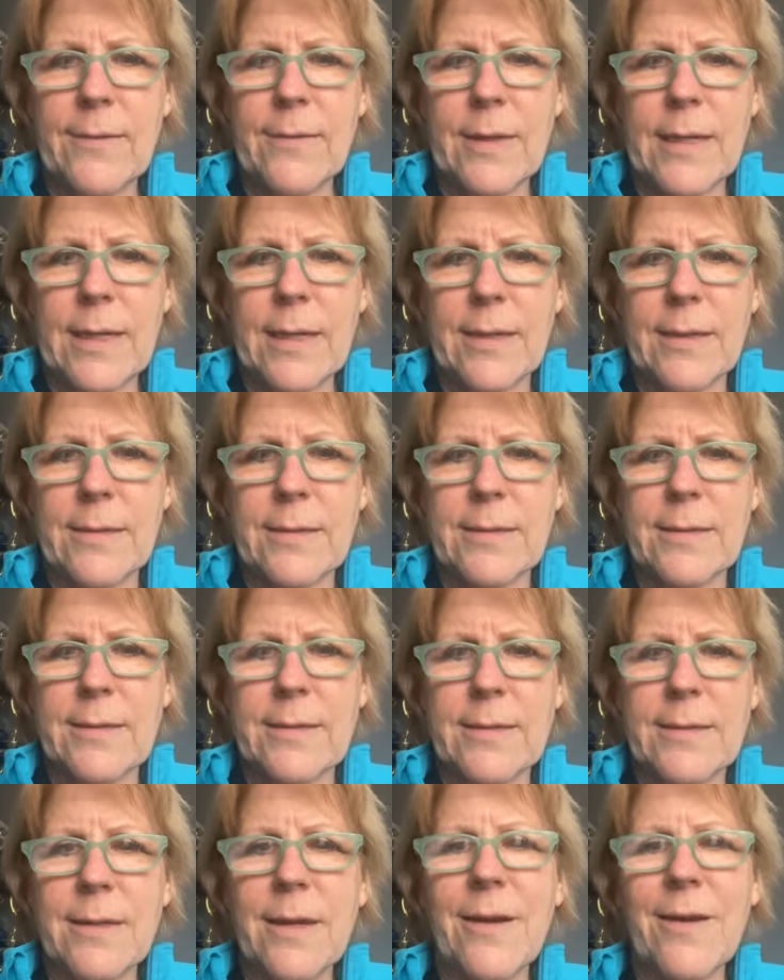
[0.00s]
What
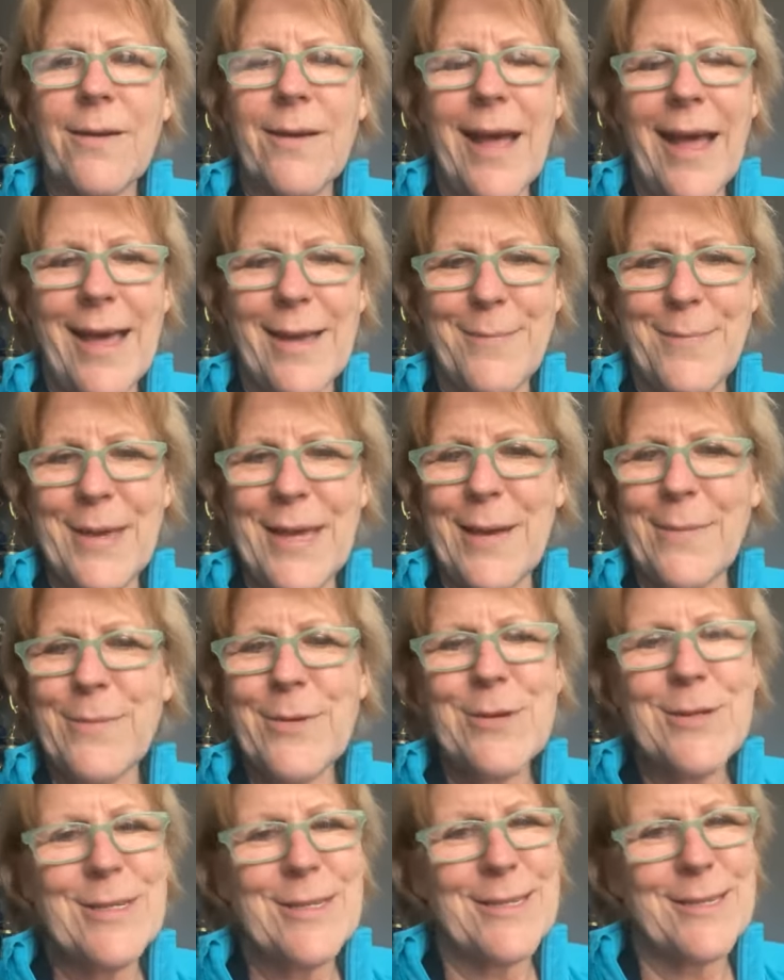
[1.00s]
else? Oh, hi, Pam.
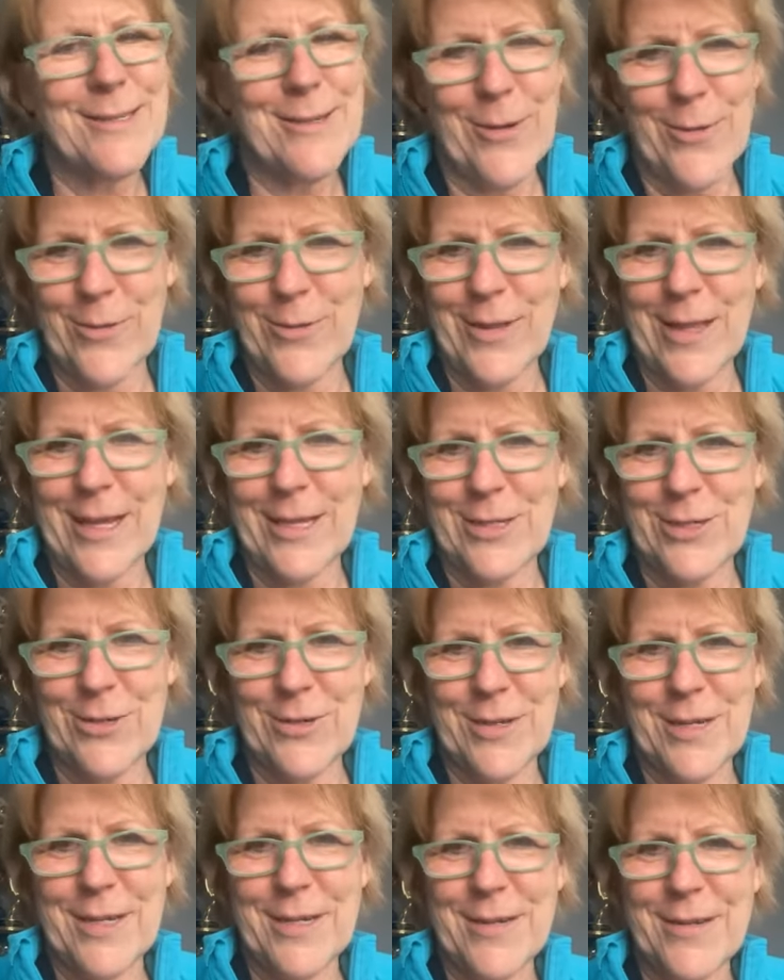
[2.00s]
We're so glad
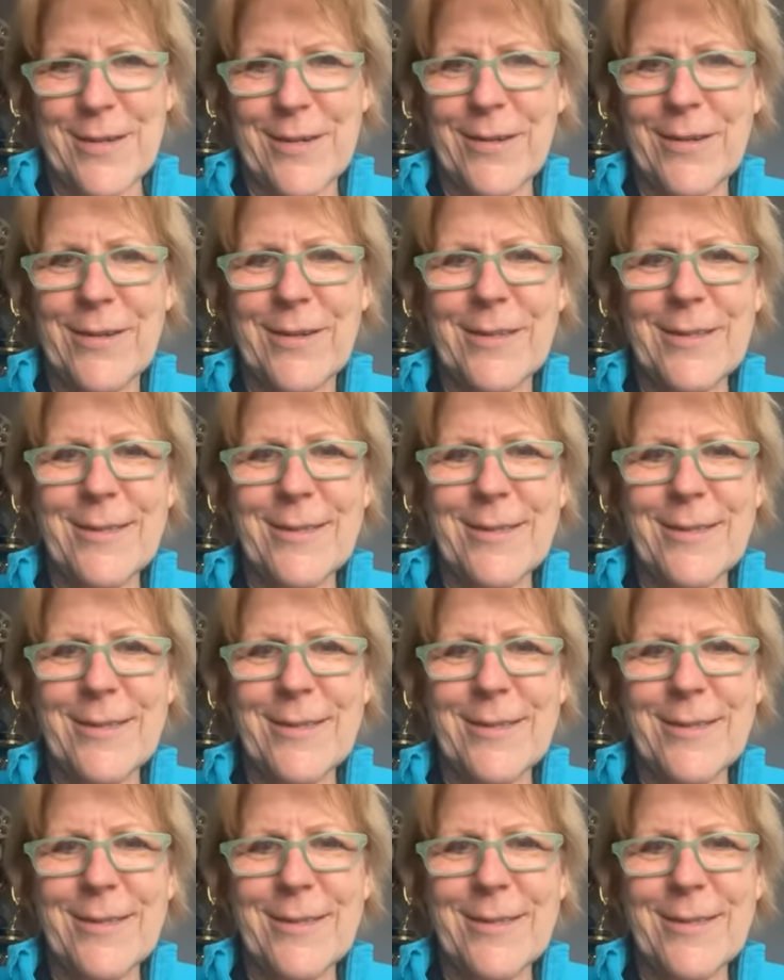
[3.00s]
you're here.